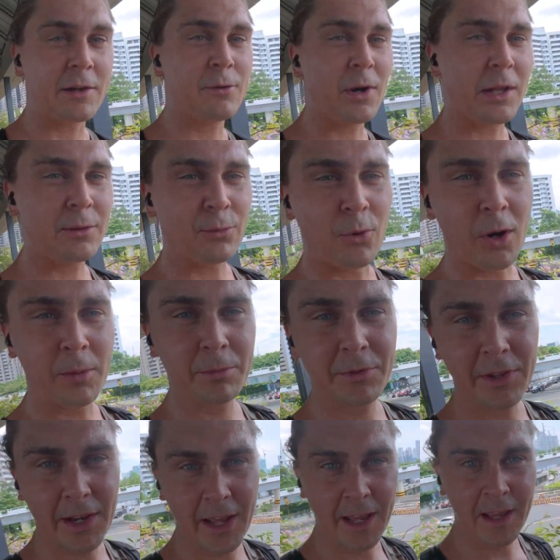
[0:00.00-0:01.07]
quite warm
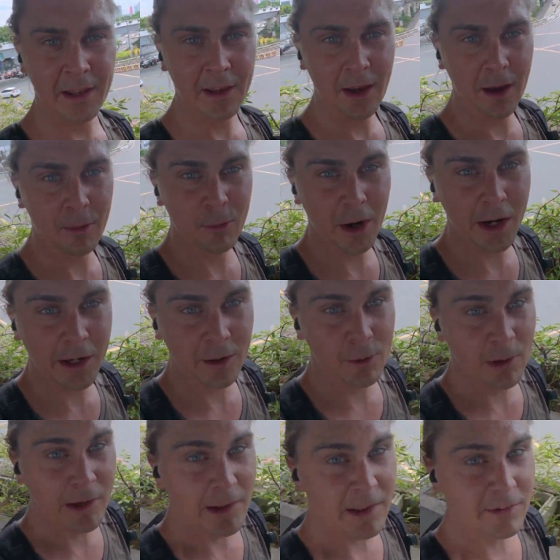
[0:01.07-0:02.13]
today. I'm running on
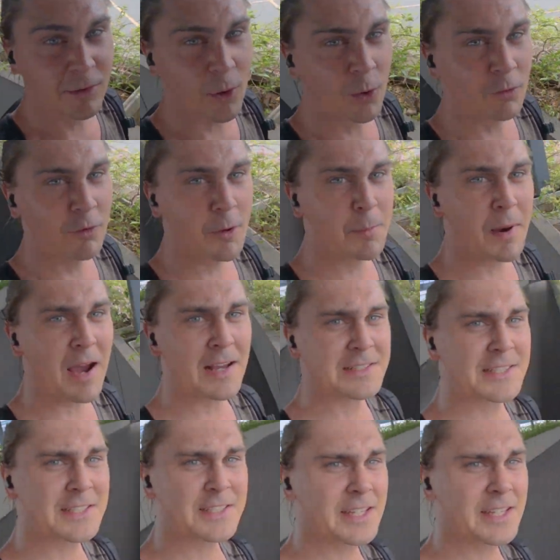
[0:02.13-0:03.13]
one of these overpasses